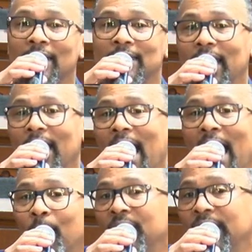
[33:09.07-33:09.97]
God is
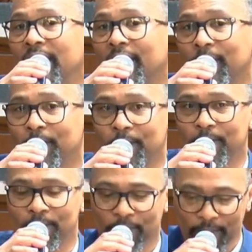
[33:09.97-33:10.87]
saying, I'll be there.